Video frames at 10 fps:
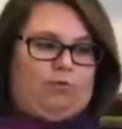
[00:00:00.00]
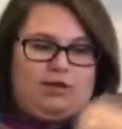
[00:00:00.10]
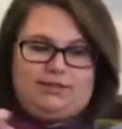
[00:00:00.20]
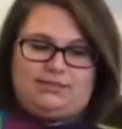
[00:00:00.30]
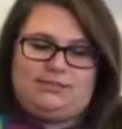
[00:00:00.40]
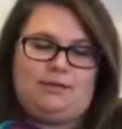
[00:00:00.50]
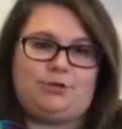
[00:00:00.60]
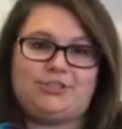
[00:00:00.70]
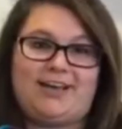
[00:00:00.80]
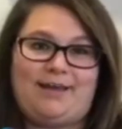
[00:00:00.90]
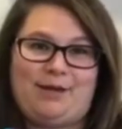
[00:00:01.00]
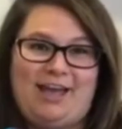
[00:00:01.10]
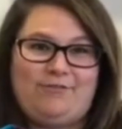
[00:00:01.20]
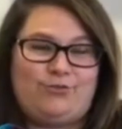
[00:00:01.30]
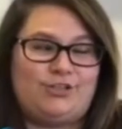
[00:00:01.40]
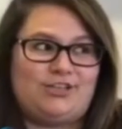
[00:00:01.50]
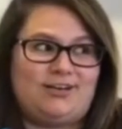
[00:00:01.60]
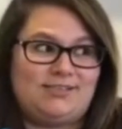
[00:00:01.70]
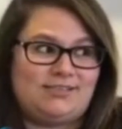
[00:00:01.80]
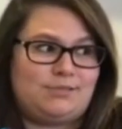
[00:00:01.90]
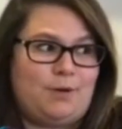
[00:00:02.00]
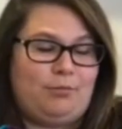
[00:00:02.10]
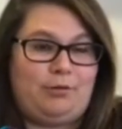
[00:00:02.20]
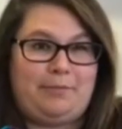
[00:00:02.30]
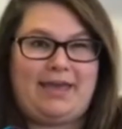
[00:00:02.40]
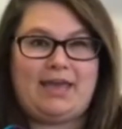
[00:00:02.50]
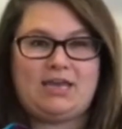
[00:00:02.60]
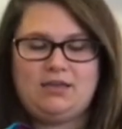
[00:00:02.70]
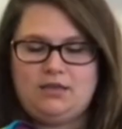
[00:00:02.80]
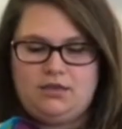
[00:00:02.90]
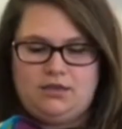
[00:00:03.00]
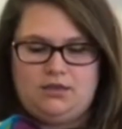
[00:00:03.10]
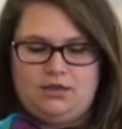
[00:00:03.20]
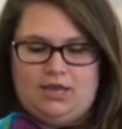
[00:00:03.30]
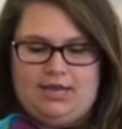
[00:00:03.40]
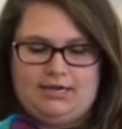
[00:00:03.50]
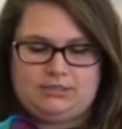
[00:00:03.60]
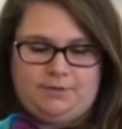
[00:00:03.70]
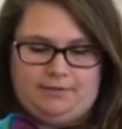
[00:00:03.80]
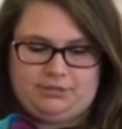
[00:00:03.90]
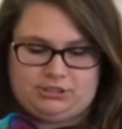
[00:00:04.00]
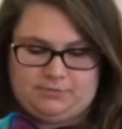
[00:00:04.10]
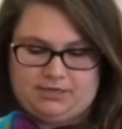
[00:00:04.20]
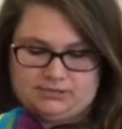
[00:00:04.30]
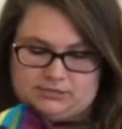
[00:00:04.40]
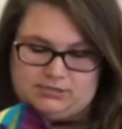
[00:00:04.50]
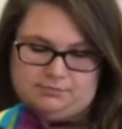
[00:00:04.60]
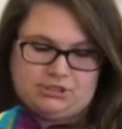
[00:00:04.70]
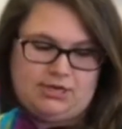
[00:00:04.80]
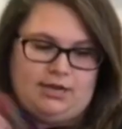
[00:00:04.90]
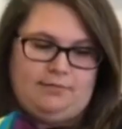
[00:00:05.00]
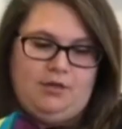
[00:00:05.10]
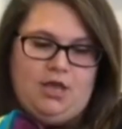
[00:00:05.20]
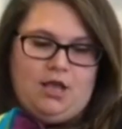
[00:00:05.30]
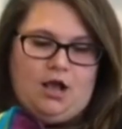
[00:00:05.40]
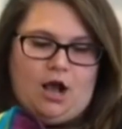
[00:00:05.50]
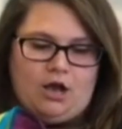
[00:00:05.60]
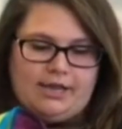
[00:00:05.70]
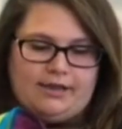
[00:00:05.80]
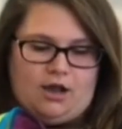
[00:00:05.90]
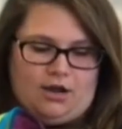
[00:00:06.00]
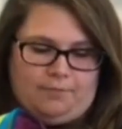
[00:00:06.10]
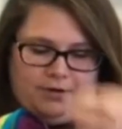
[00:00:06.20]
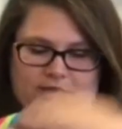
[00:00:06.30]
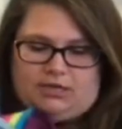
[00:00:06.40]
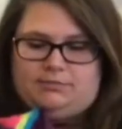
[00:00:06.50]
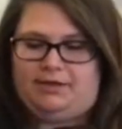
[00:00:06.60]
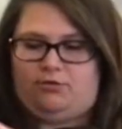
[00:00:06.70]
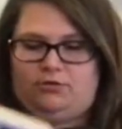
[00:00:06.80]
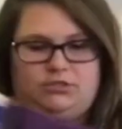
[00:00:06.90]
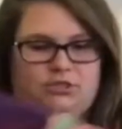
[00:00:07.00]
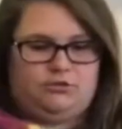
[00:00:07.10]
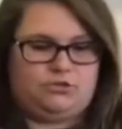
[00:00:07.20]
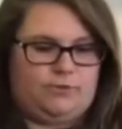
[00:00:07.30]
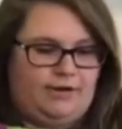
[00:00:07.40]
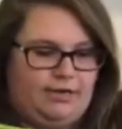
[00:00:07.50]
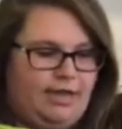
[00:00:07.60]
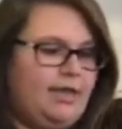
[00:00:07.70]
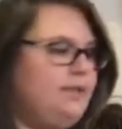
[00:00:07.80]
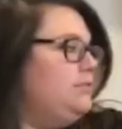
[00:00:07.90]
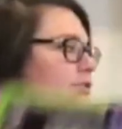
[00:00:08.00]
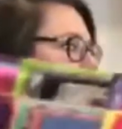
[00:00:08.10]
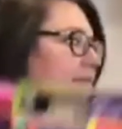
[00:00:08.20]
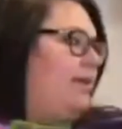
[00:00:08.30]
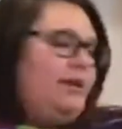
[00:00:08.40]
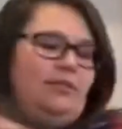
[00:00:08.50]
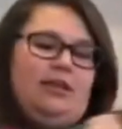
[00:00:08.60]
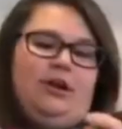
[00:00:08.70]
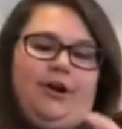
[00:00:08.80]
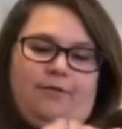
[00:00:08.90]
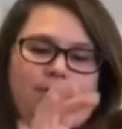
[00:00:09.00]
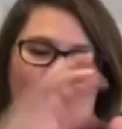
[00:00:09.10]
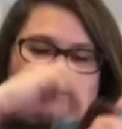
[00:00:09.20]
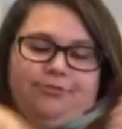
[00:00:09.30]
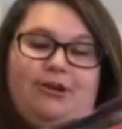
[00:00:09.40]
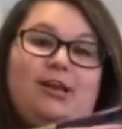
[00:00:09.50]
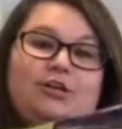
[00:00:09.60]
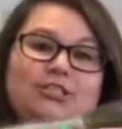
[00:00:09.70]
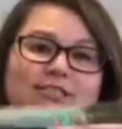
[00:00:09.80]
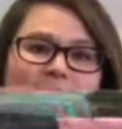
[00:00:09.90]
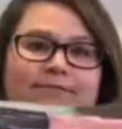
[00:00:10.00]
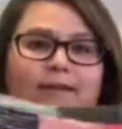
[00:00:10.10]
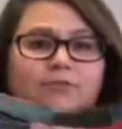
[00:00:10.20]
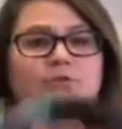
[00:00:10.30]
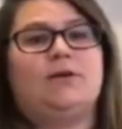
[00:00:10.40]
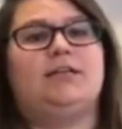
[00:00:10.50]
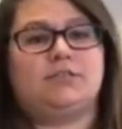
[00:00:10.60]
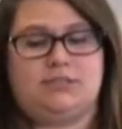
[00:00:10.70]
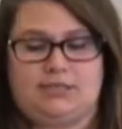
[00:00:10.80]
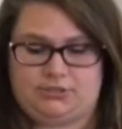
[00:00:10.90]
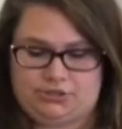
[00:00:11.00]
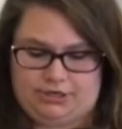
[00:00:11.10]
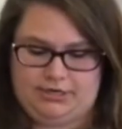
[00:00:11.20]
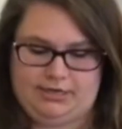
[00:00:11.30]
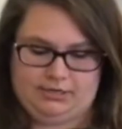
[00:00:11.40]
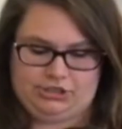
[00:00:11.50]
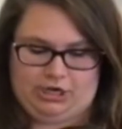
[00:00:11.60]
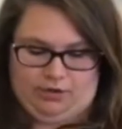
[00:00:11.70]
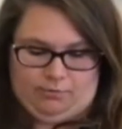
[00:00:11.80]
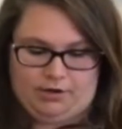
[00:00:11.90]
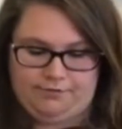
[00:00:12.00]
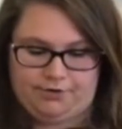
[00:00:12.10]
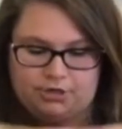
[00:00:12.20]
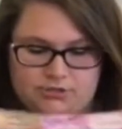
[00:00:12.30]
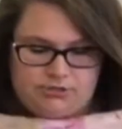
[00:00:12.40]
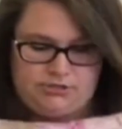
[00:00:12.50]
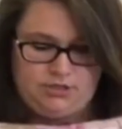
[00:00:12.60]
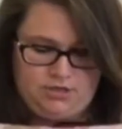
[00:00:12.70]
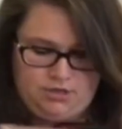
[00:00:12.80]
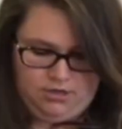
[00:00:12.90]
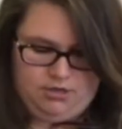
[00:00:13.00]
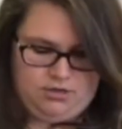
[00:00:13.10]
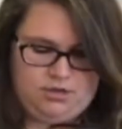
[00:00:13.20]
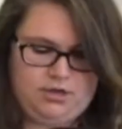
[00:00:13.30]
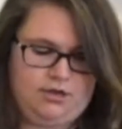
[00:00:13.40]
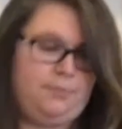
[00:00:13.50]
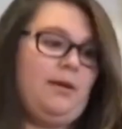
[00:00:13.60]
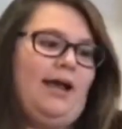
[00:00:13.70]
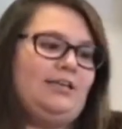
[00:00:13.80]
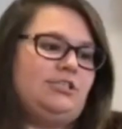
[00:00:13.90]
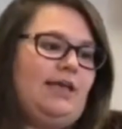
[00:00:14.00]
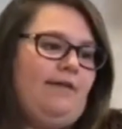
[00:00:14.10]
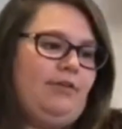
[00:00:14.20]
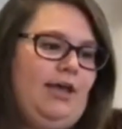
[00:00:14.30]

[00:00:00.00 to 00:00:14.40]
It's summertime. I haven't worked on it since probably May, and it's probably just because it's summertime. I'll get caught up on it because my goal is to do a square a day. So by the end of the year, I will have 365 squares because I started it January 1st. I just haven't